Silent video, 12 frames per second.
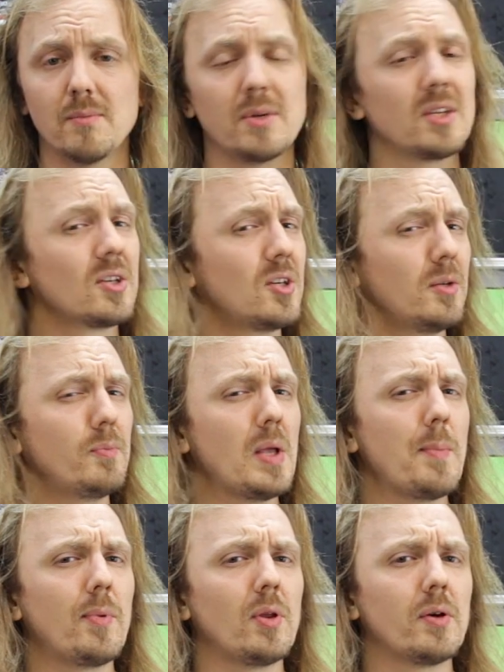But the good
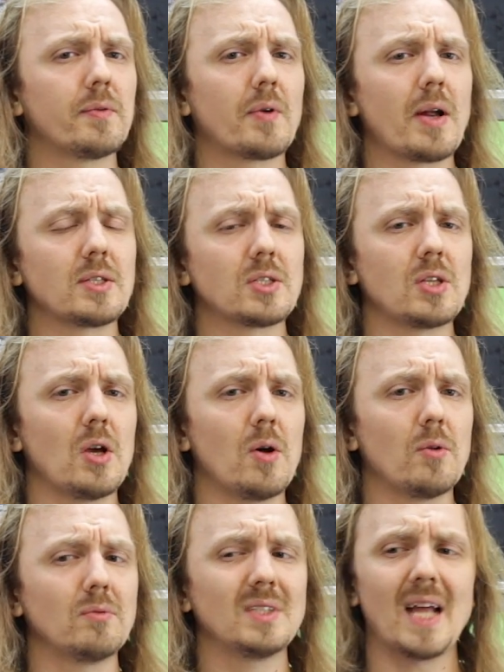people over at
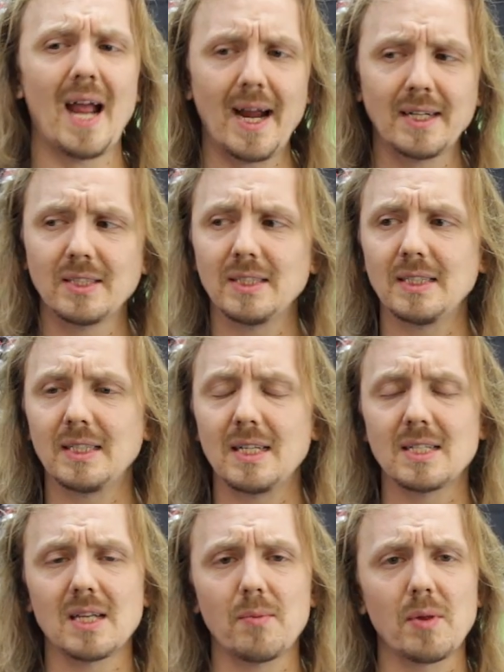Stone actually
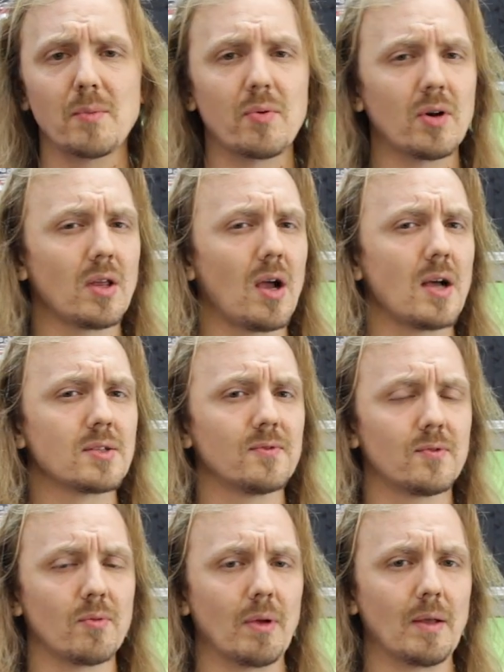did something pretty
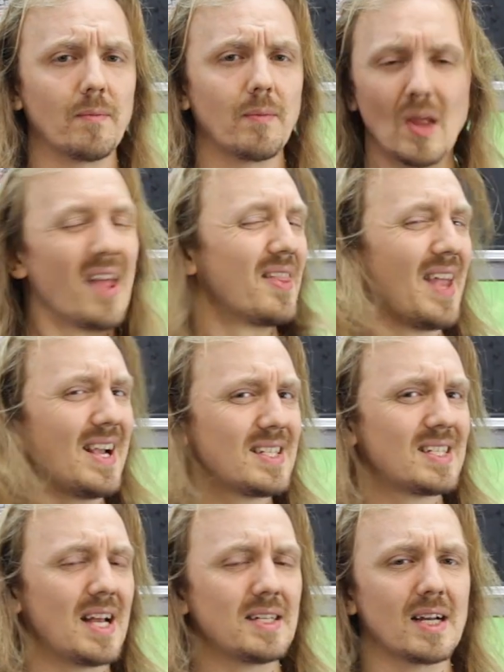awesome for me. They
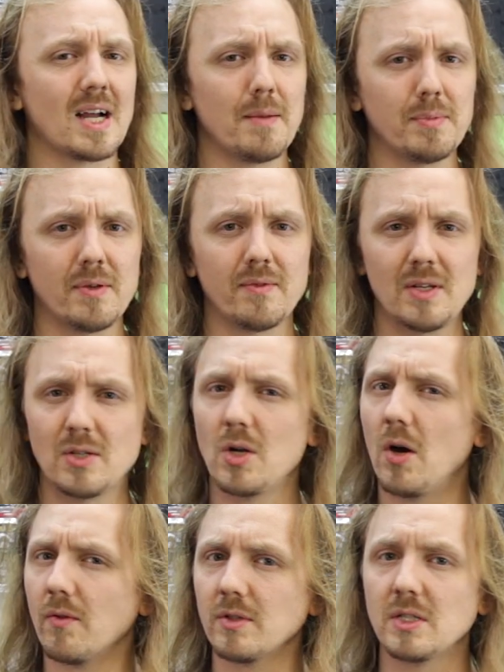sent a couple of these
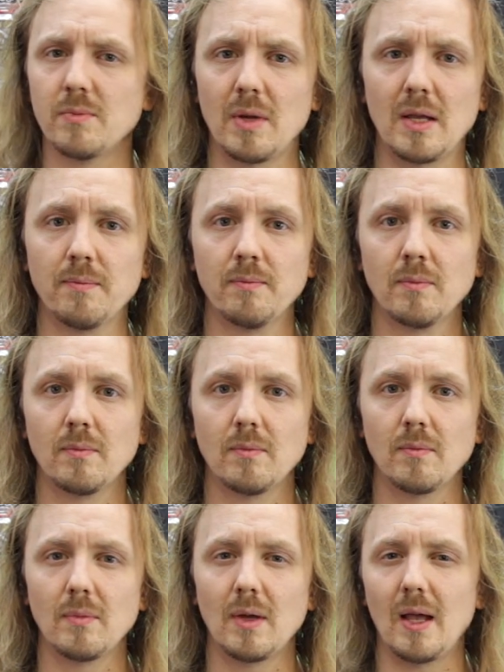over to me,
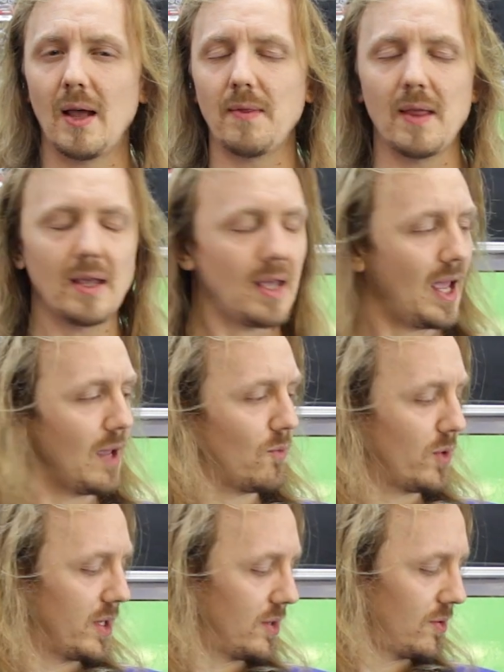and they came
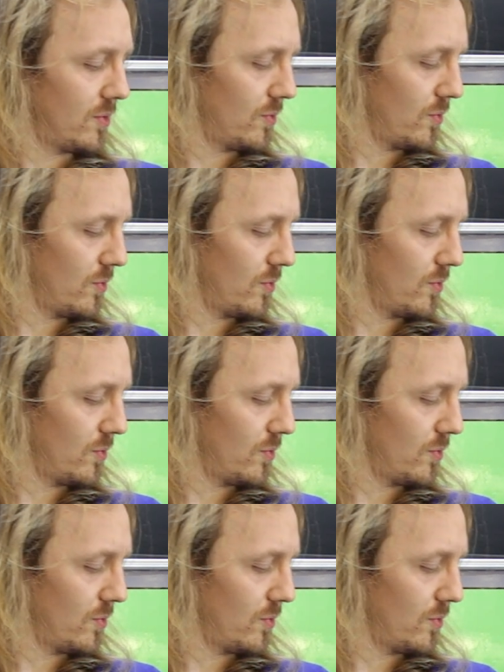with,